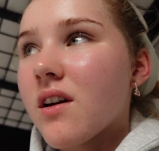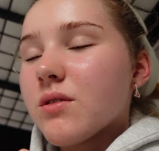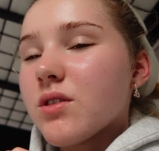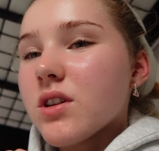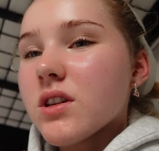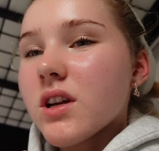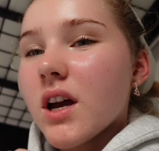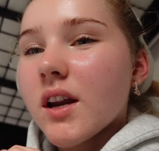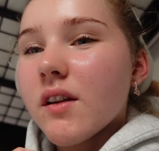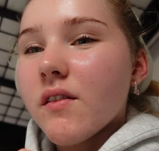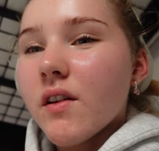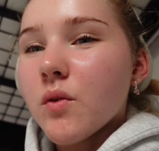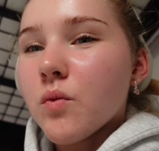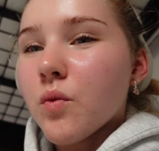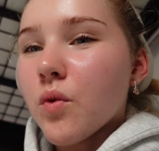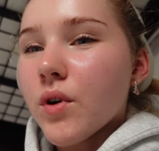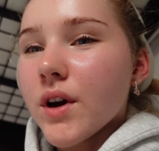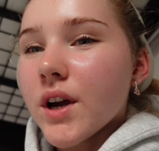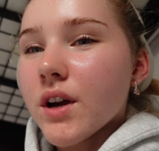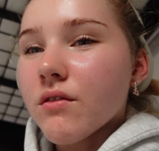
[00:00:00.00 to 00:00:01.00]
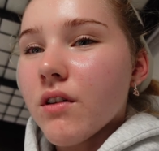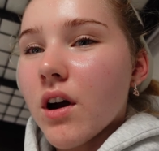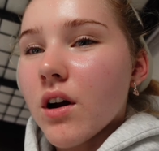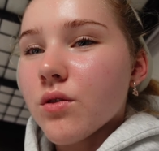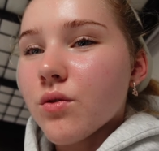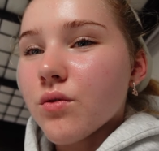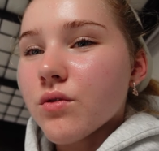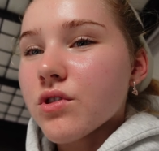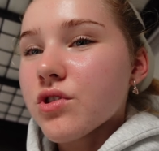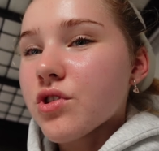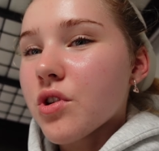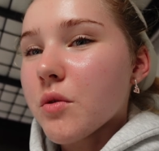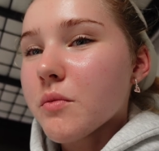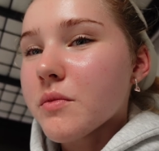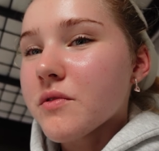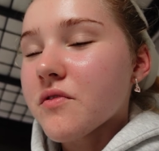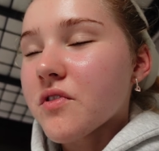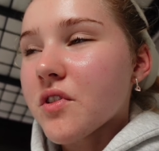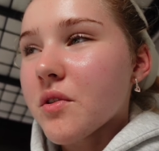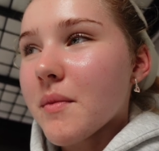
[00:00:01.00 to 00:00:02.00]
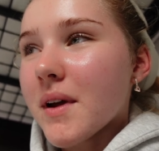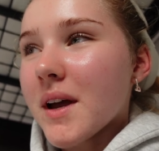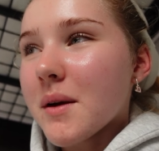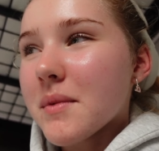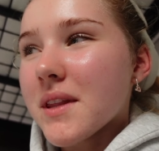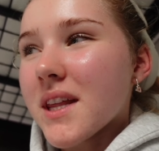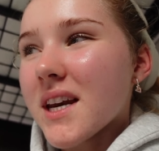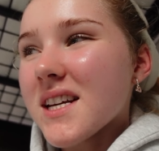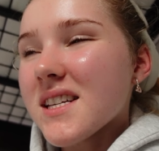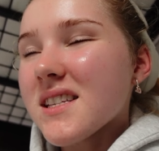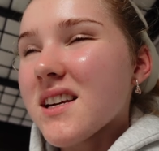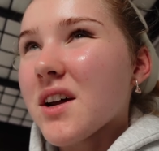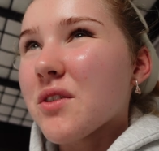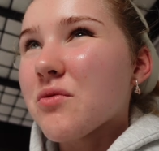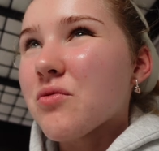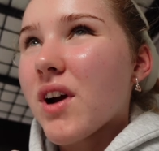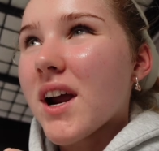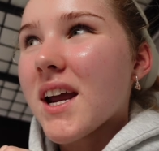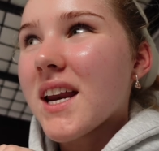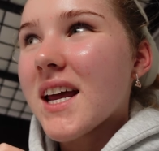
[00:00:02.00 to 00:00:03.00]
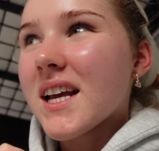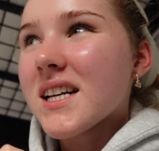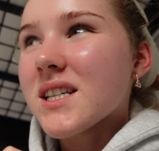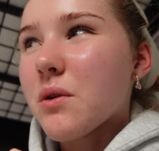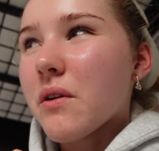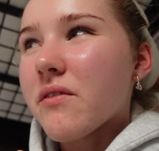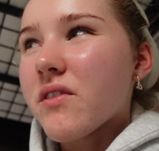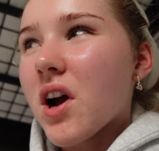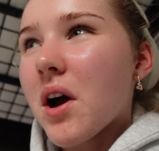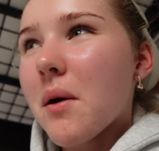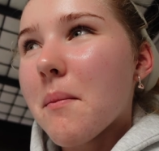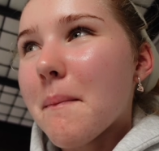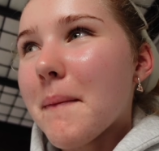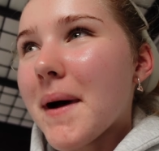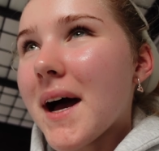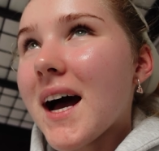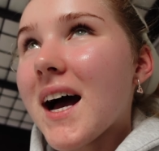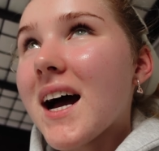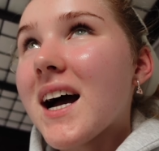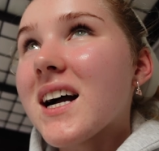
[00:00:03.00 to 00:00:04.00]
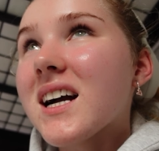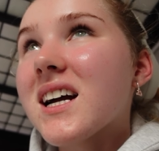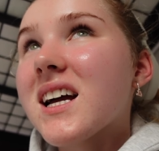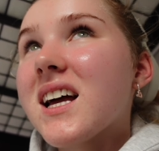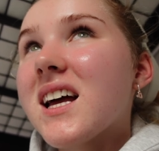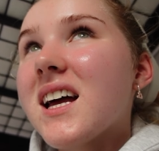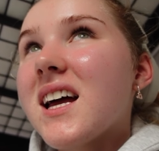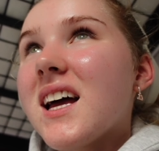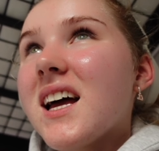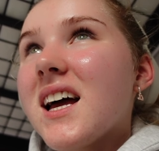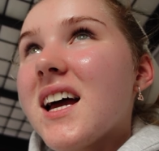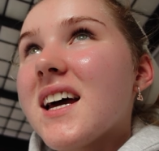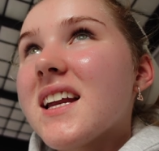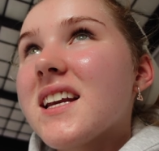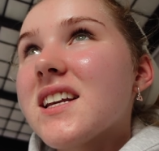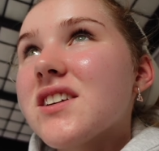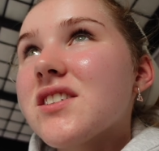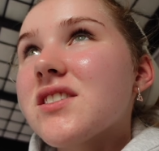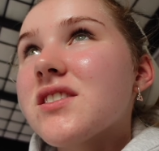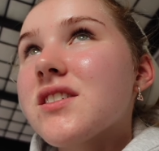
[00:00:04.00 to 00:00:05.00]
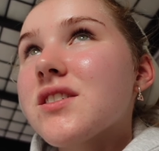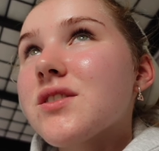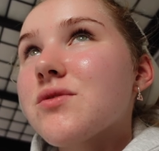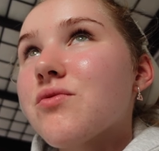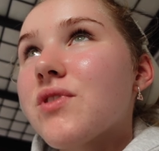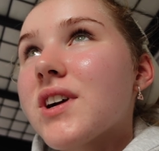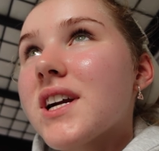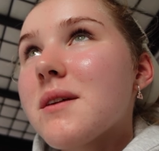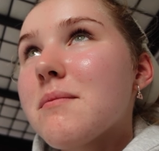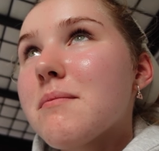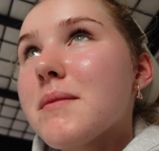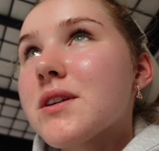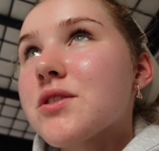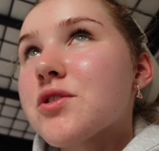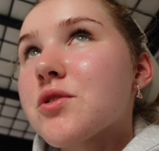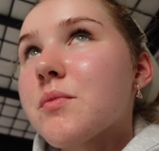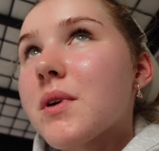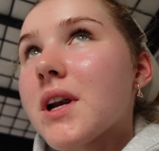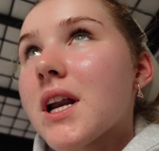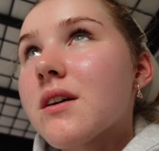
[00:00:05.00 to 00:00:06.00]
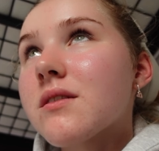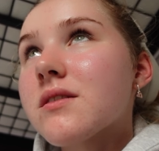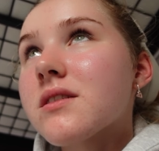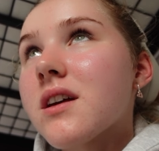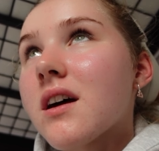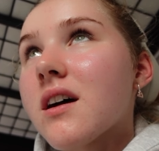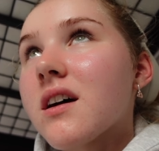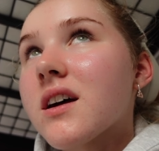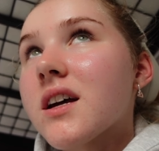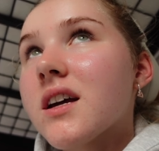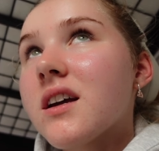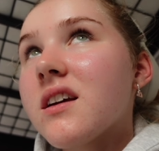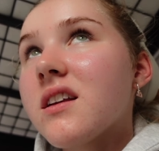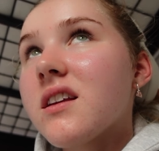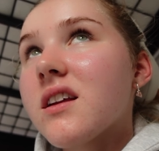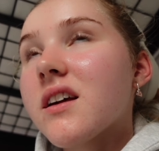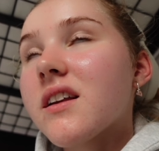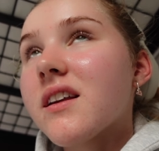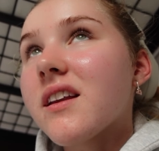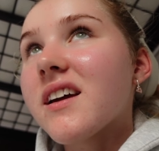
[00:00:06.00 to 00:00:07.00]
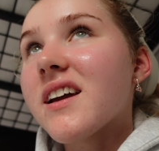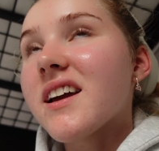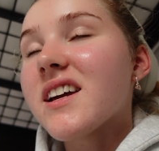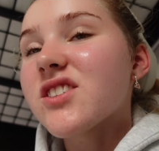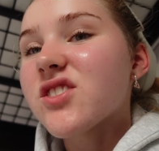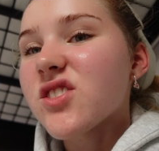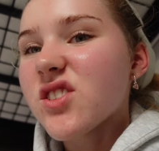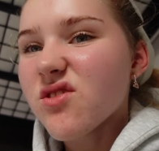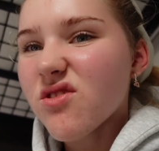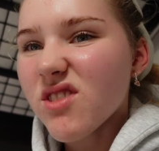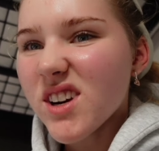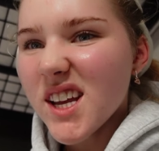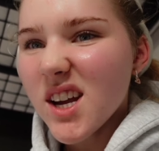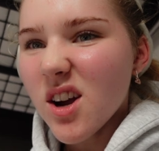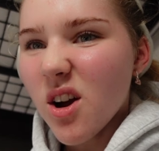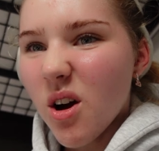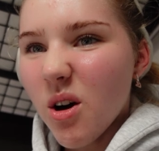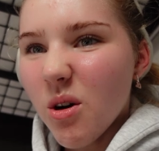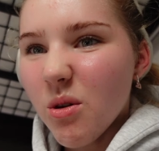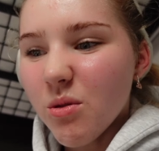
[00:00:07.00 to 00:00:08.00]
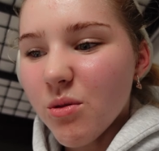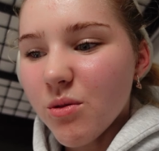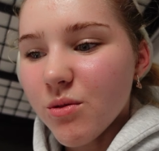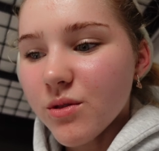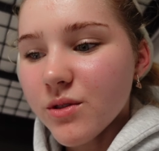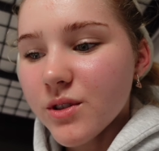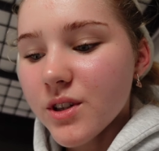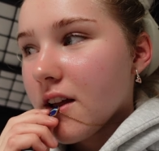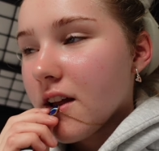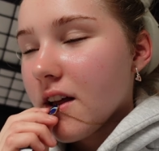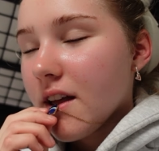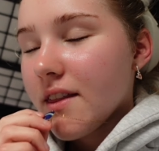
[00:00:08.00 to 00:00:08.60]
I was just kind of like walking around all the shops for a bit, but then it started raining, so I've come back and it just looks really miserable outside and like it's just really cold.